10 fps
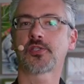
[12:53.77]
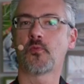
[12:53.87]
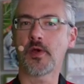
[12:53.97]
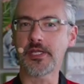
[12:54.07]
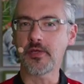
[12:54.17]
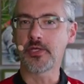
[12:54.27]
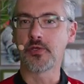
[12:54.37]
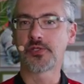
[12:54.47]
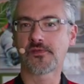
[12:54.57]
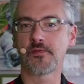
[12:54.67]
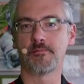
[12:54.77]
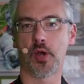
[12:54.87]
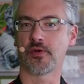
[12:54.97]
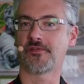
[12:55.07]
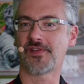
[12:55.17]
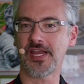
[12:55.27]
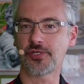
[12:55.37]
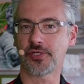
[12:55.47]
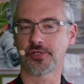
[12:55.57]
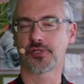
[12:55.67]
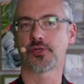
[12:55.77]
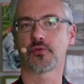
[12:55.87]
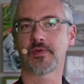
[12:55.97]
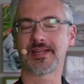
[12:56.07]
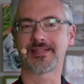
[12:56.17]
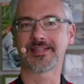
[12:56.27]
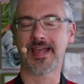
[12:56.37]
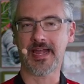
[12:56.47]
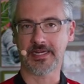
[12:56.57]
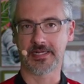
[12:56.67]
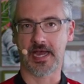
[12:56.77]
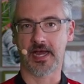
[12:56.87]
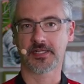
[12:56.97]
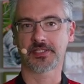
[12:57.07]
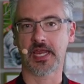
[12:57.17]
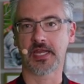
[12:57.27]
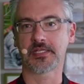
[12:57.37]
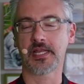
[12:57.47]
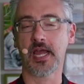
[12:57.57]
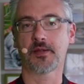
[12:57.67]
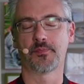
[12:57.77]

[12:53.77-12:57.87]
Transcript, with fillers: what do you use for motivation to read tech docs and tech